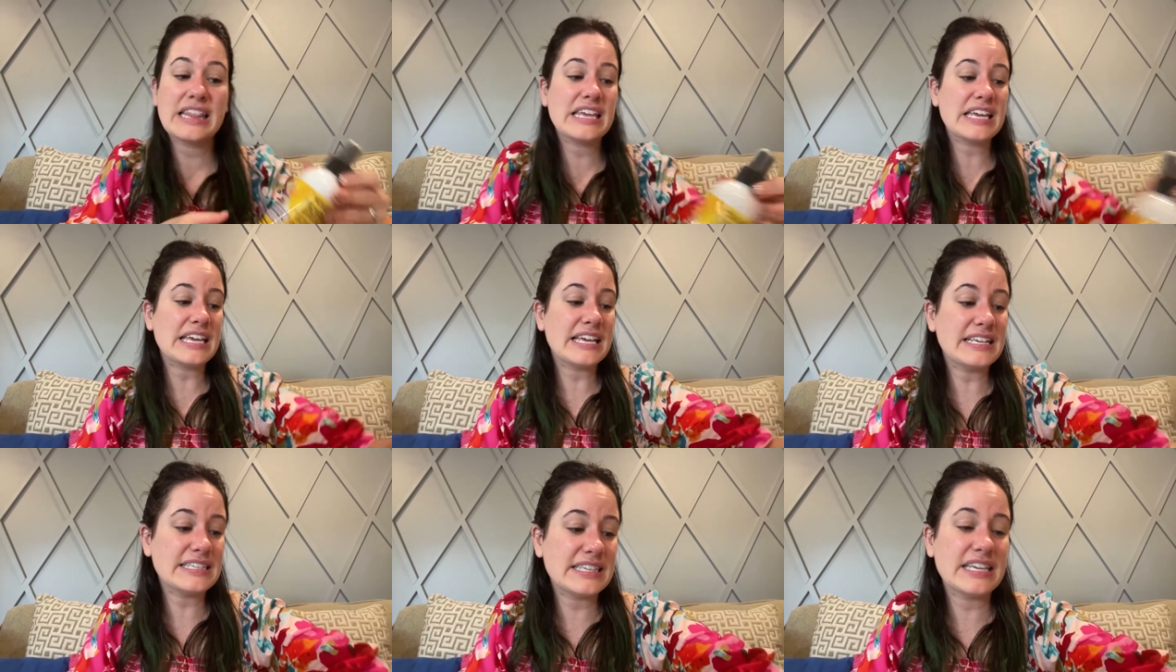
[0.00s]
the
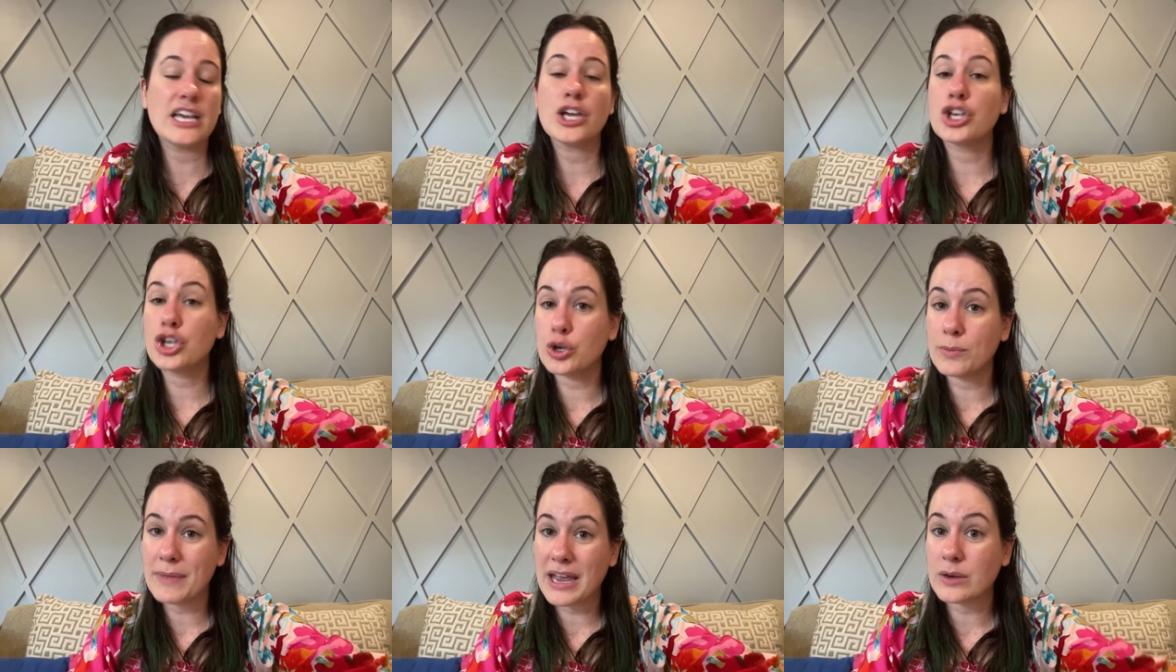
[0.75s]
easy,
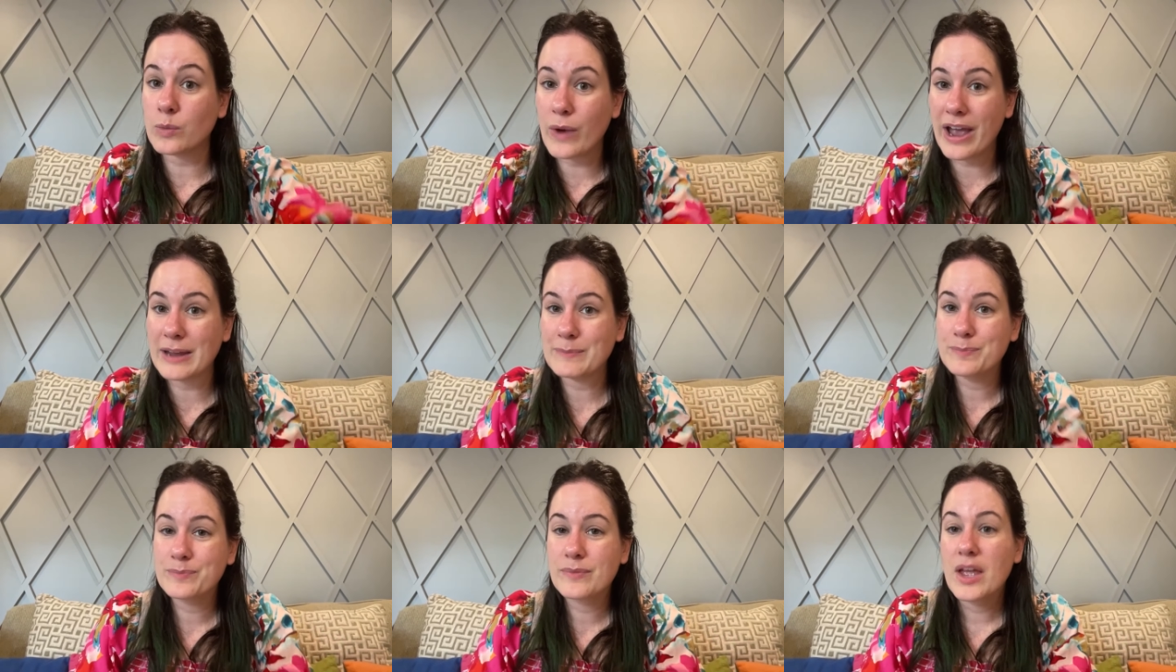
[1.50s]
humane way.